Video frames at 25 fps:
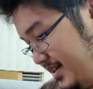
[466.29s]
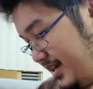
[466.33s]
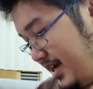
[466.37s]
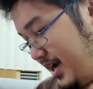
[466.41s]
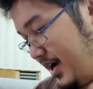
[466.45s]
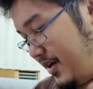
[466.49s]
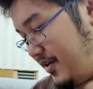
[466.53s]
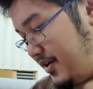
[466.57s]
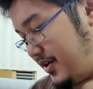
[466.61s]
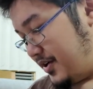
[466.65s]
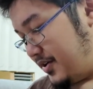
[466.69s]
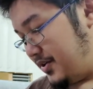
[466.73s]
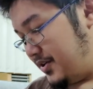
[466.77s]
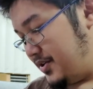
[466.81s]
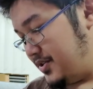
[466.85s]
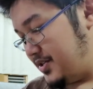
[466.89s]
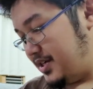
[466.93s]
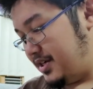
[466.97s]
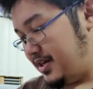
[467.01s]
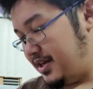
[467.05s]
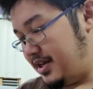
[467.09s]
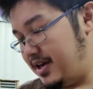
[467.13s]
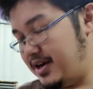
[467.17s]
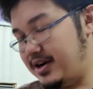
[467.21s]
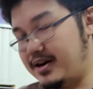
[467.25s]
characters
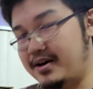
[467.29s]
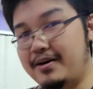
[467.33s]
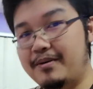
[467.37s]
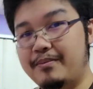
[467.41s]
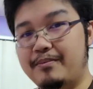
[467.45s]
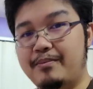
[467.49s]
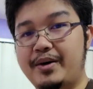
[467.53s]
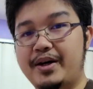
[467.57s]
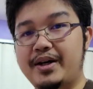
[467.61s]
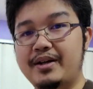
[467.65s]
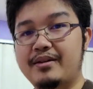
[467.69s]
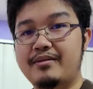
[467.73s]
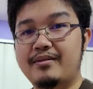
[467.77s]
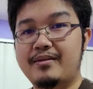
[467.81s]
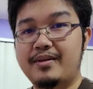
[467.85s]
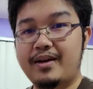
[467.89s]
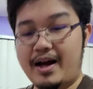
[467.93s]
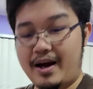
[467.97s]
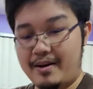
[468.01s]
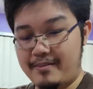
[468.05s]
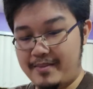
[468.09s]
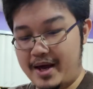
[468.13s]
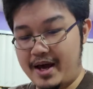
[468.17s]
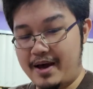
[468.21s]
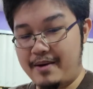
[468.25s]
in here, but
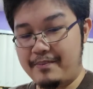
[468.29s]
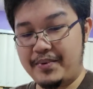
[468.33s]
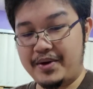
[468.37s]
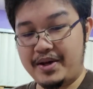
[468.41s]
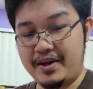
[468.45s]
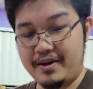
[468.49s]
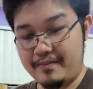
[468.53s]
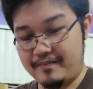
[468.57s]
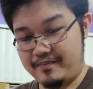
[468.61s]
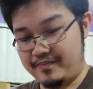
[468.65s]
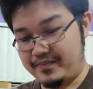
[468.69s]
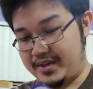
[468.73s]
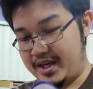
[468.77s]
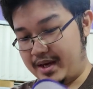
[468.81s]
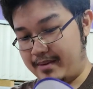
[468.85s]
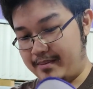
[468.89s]
I'm happy.